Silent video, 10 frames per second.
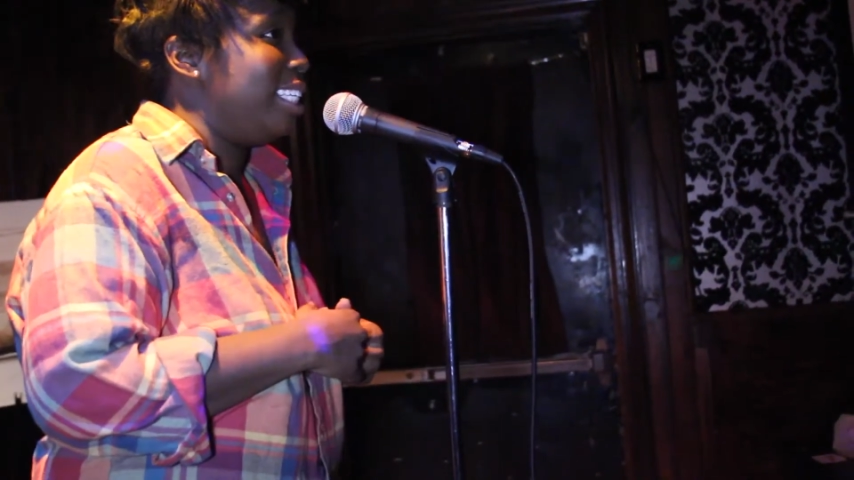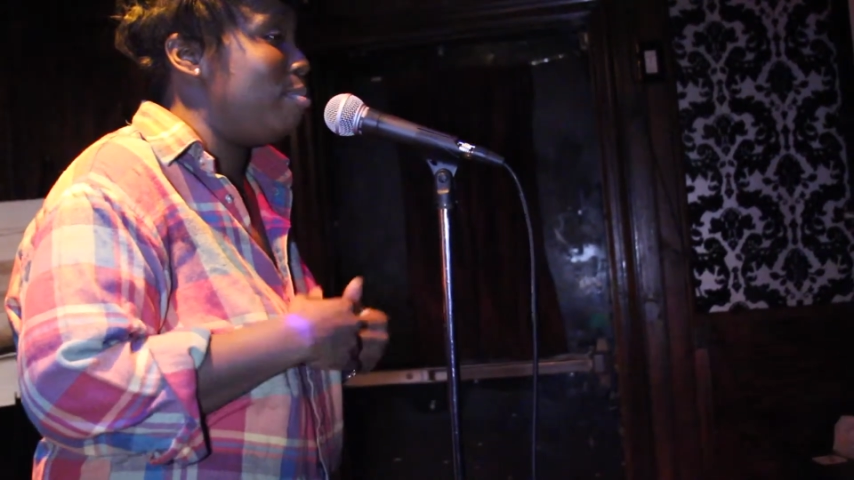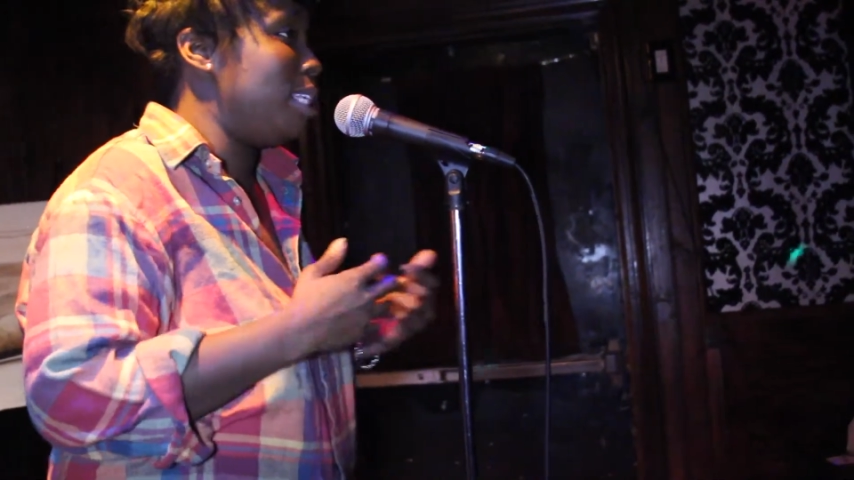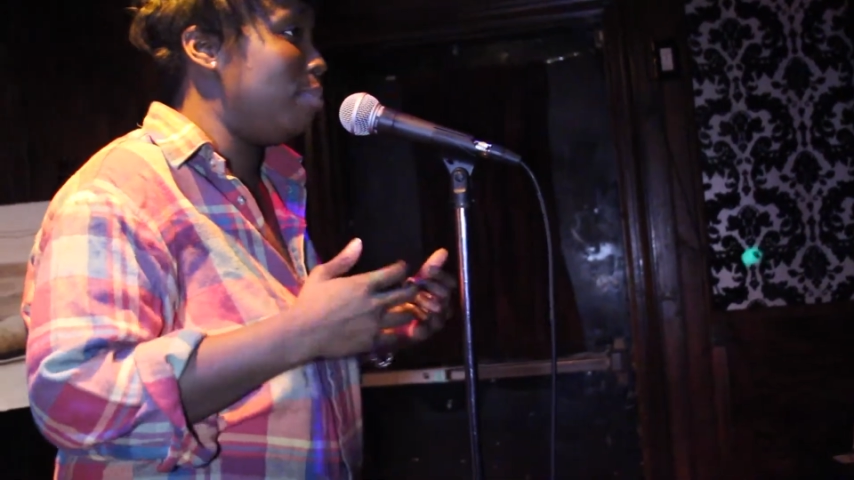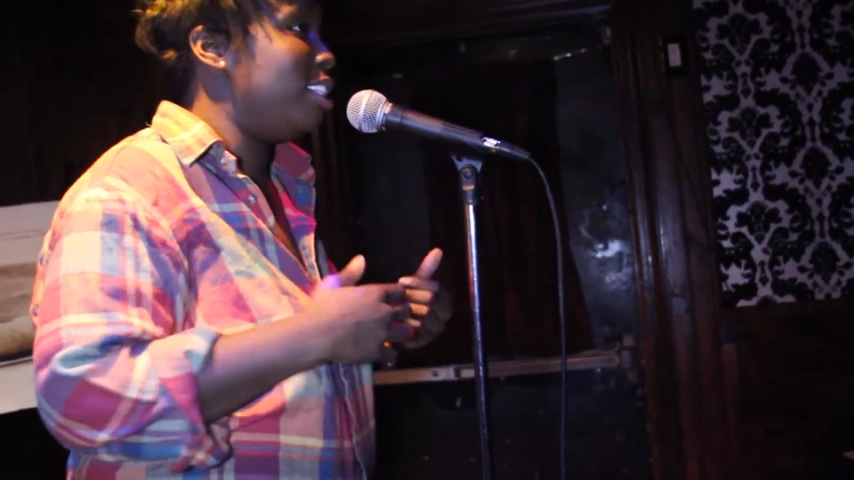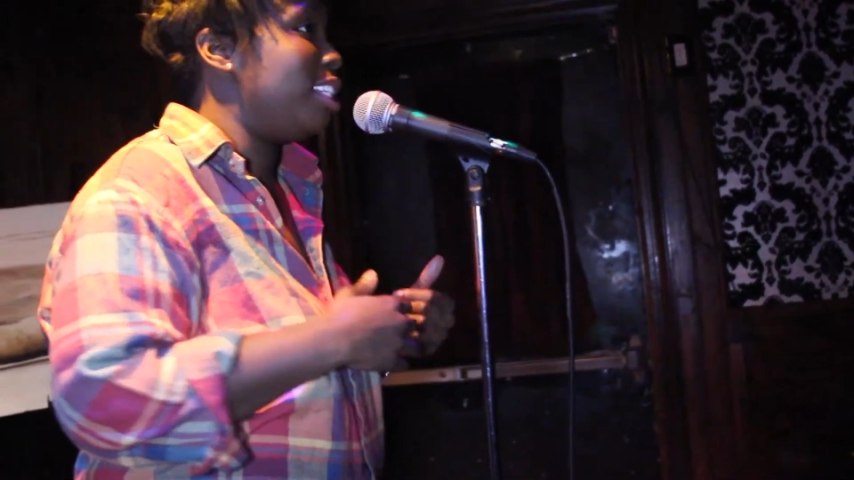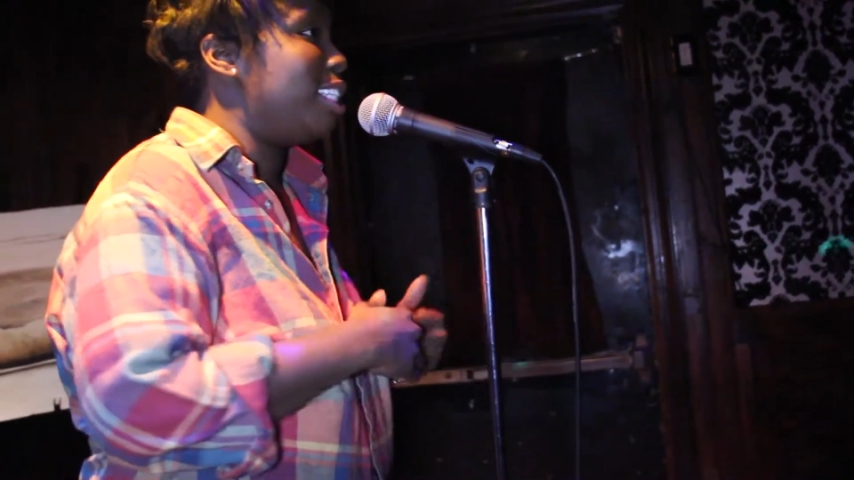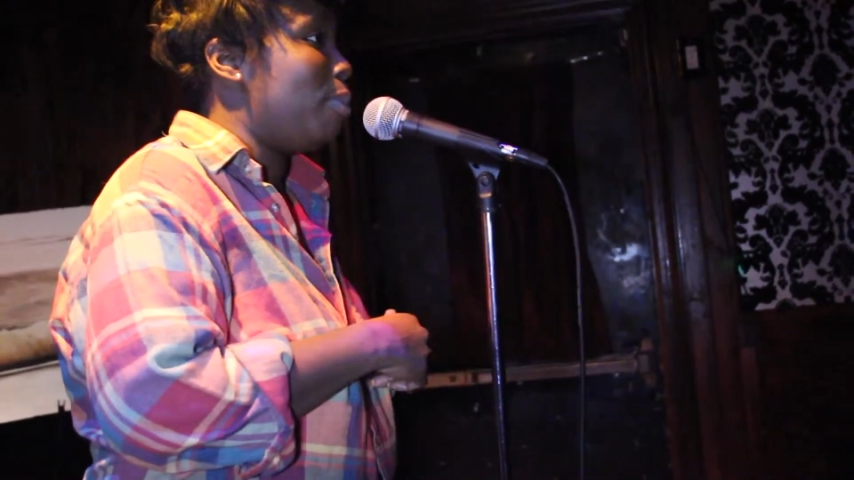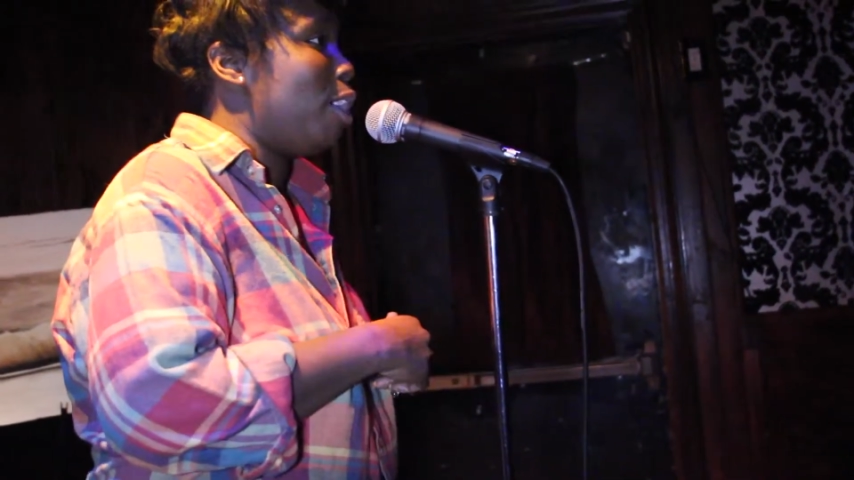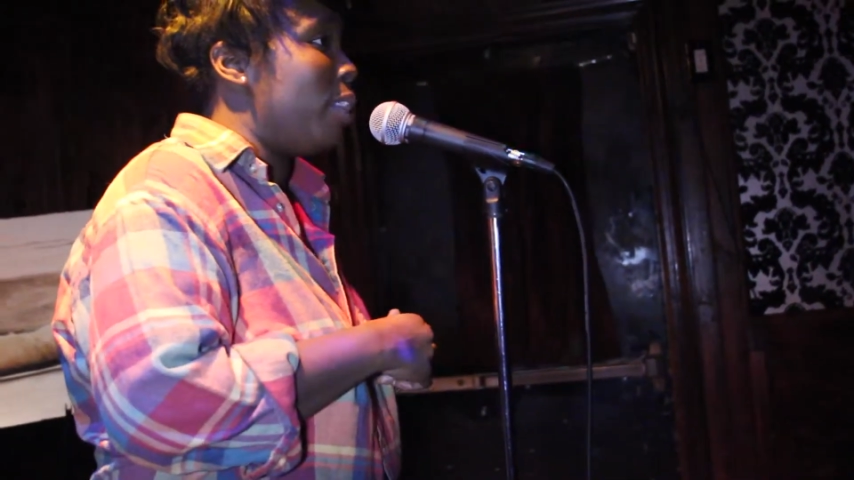am simply
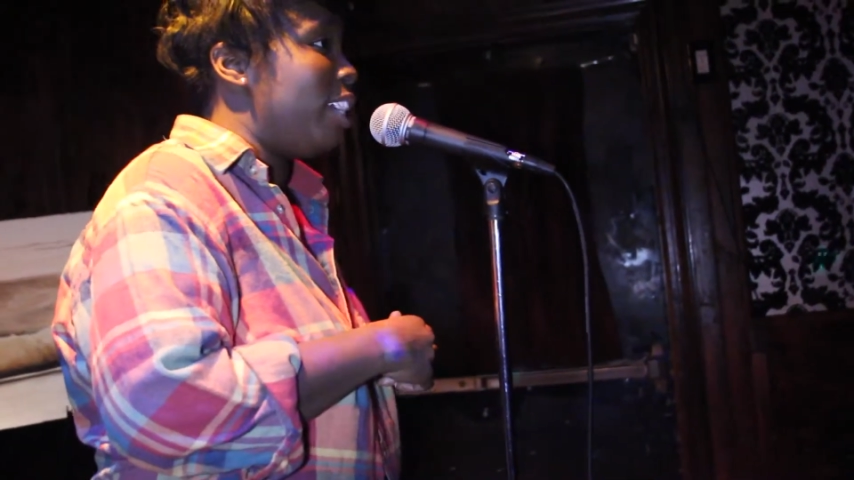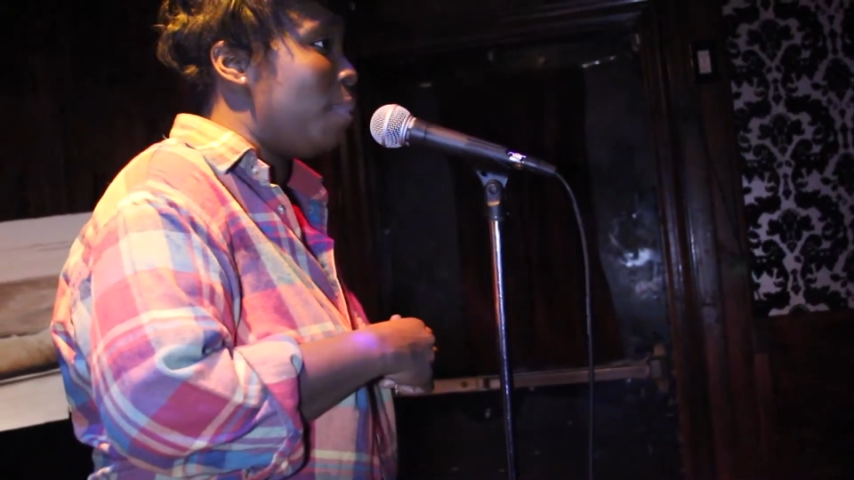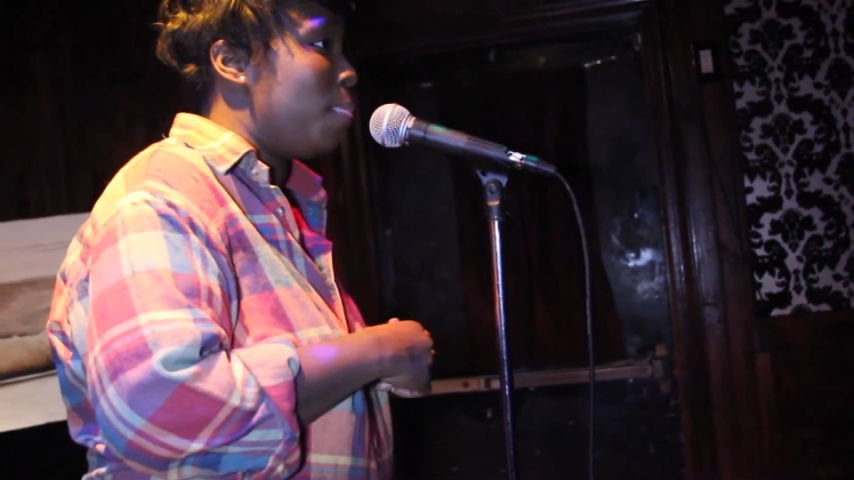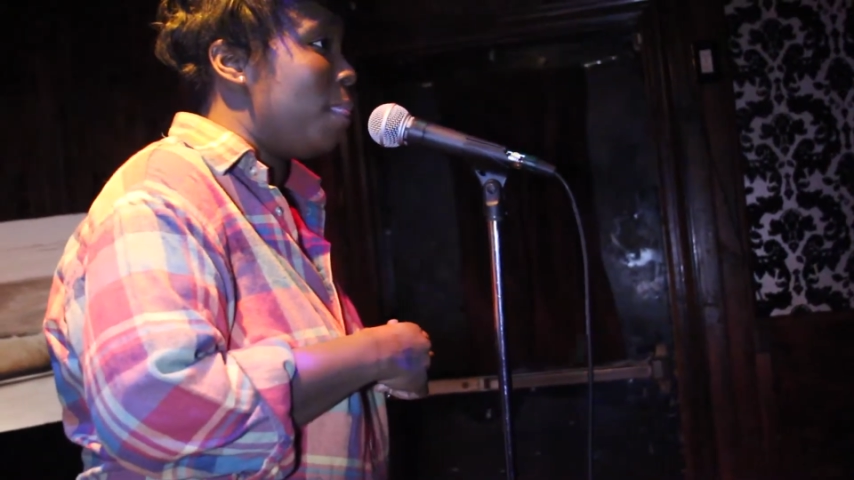just a poet.